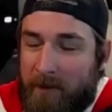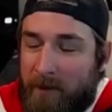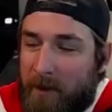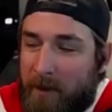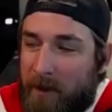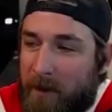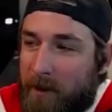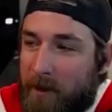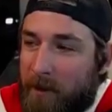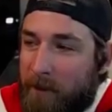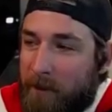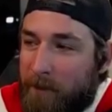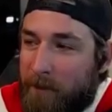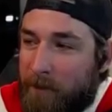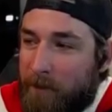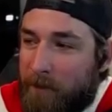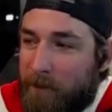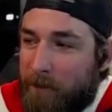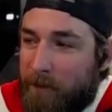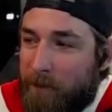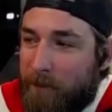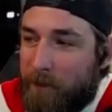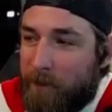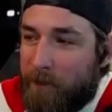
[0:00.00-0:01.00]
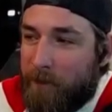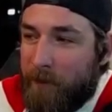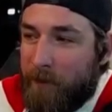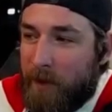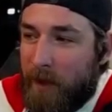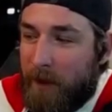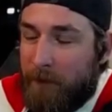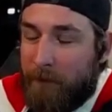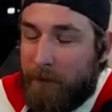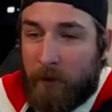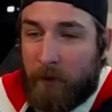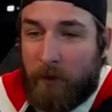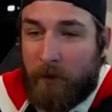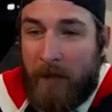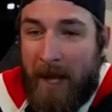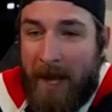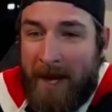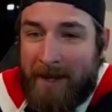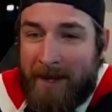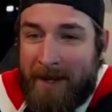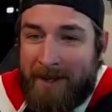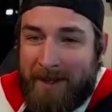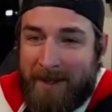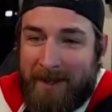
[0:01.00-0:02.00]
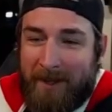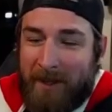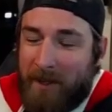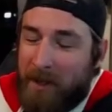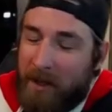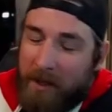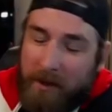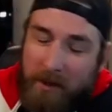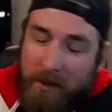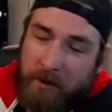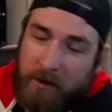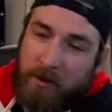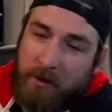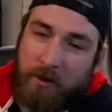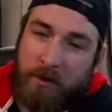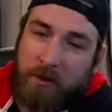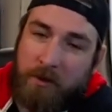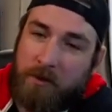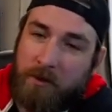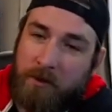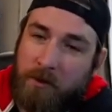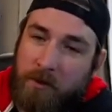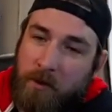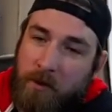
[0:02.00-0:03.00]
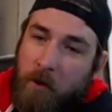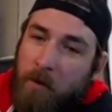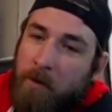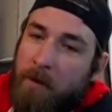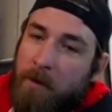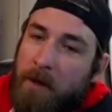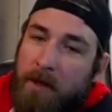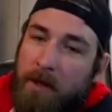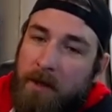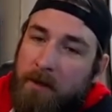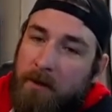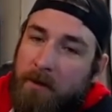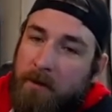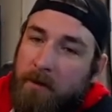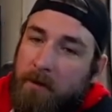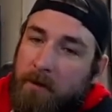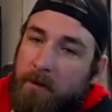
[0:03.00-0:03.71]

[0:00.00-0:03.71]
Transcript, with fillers: Um, if you're landing, there's just so many